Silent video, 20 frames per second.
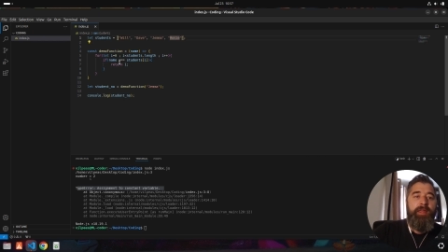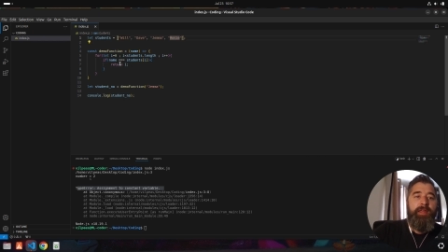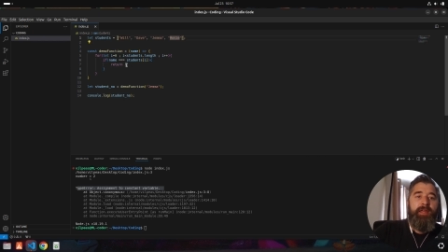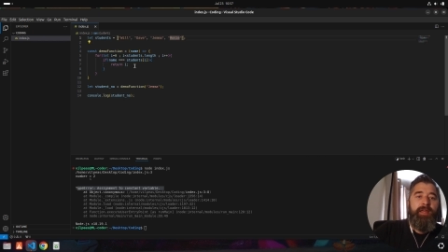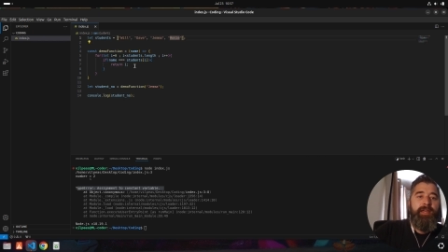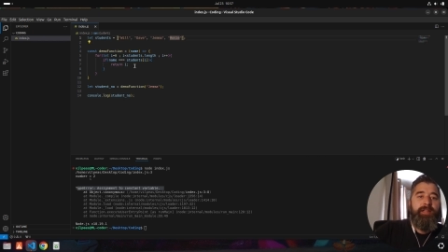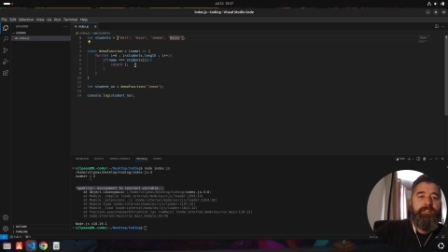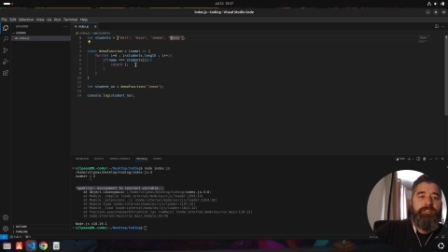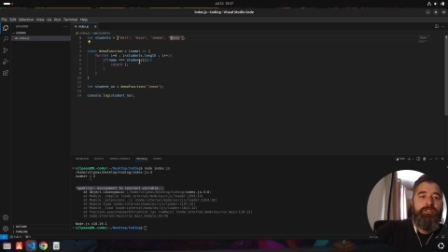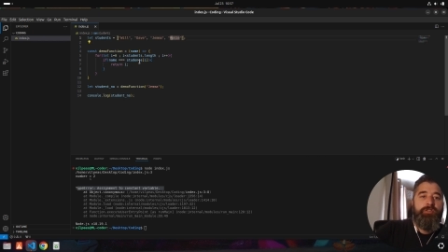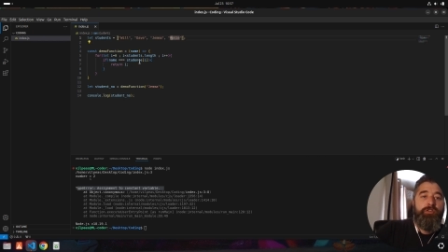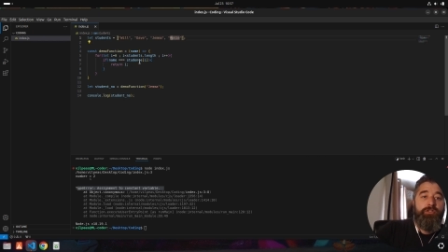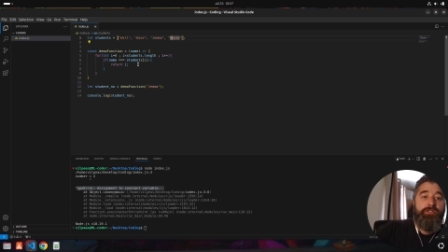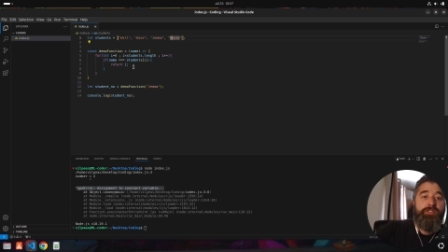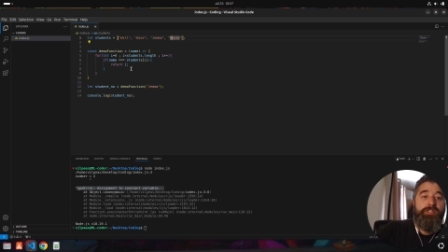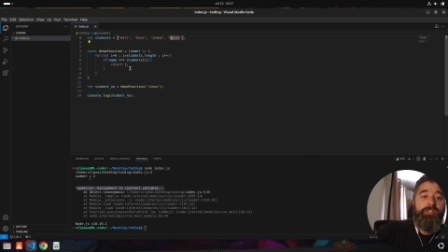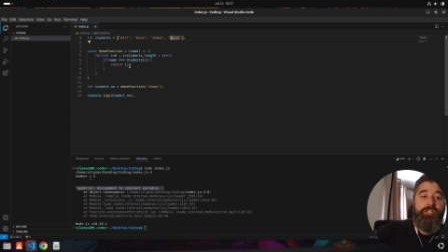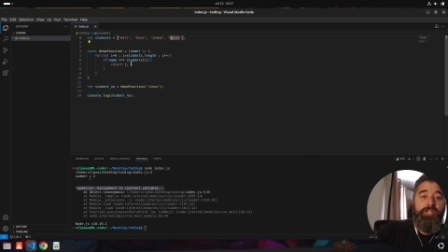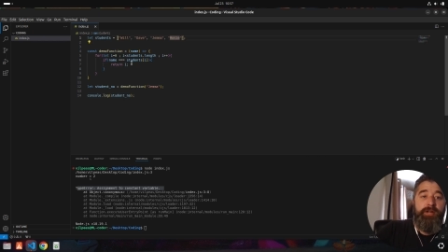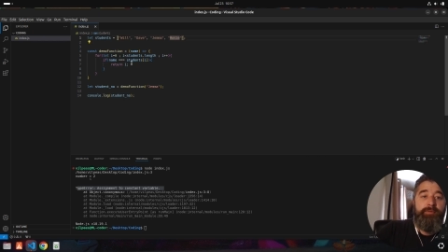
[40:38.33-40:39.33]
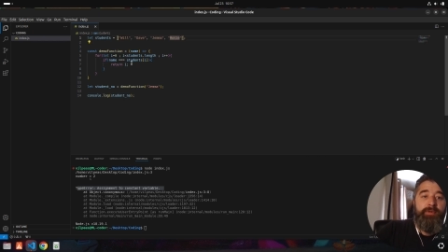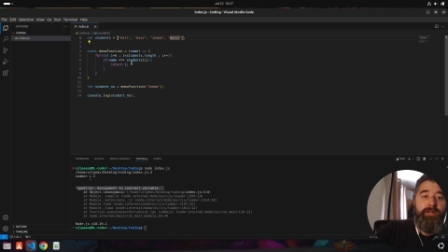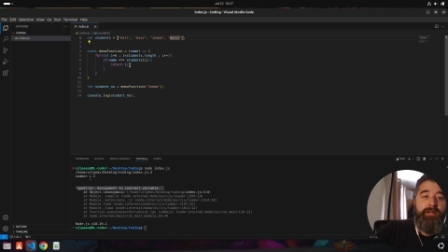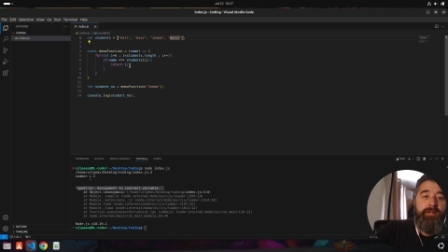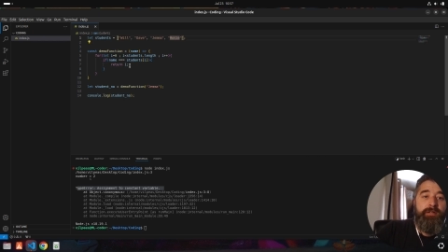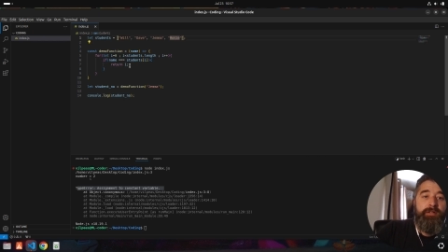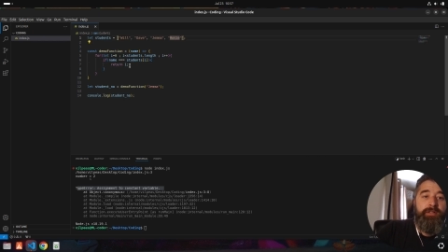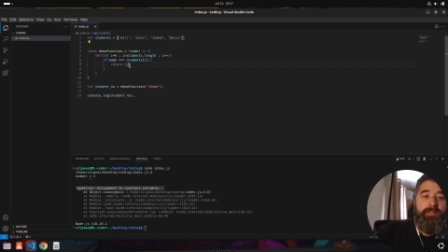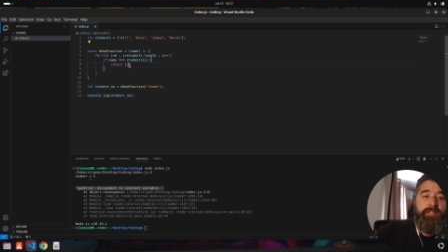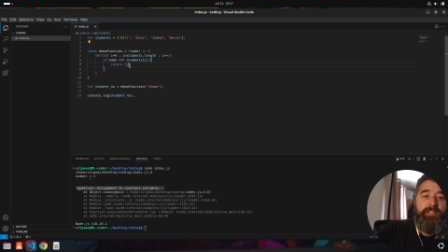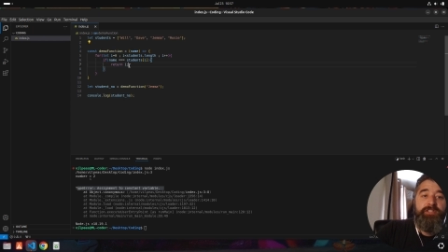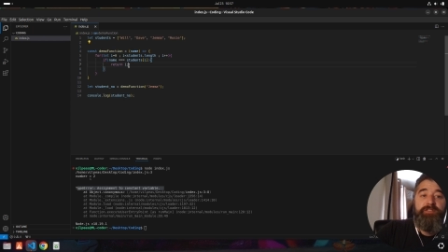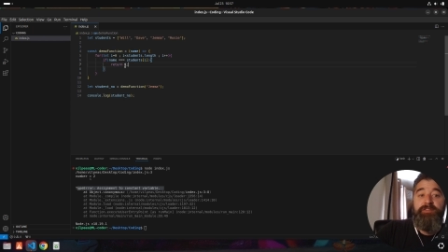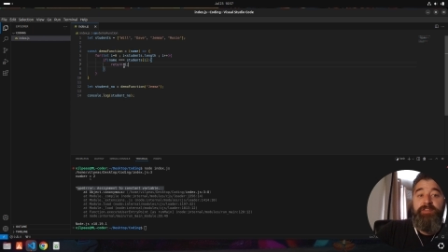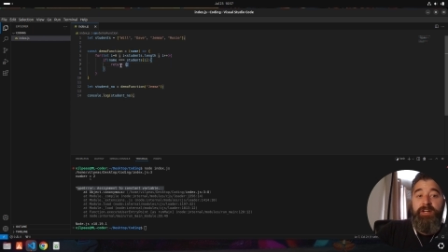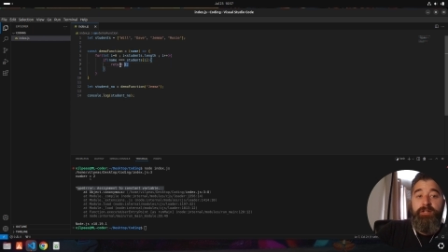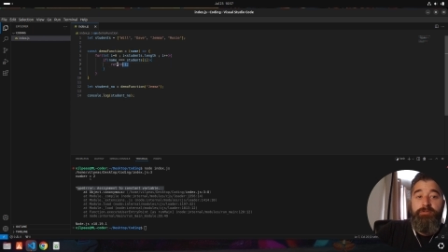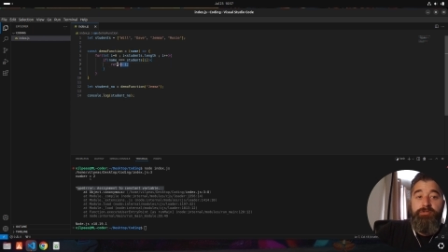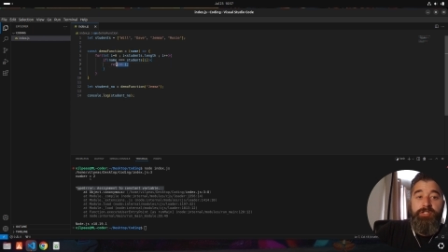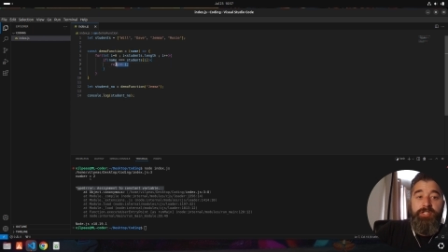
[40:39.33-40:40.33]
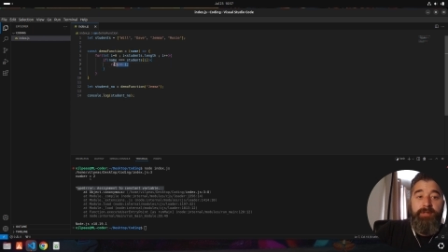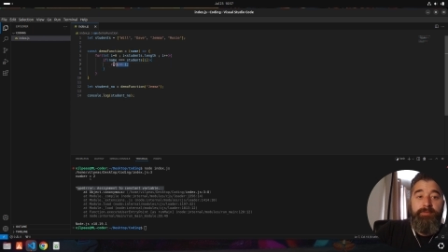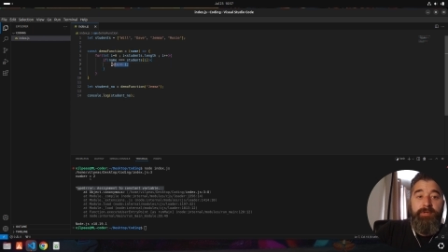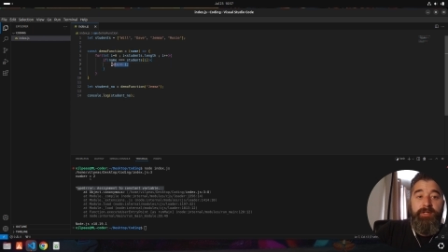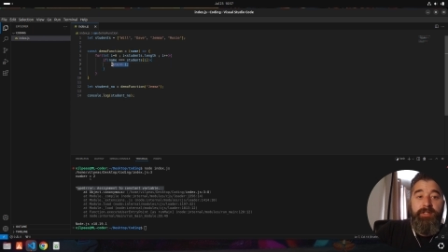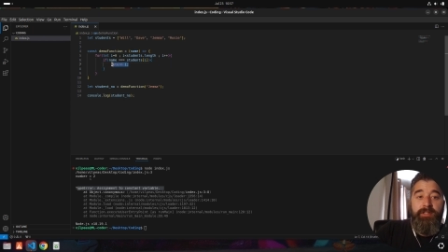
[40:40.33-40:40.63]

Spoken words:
it's got to Gemma, it's found Gemma,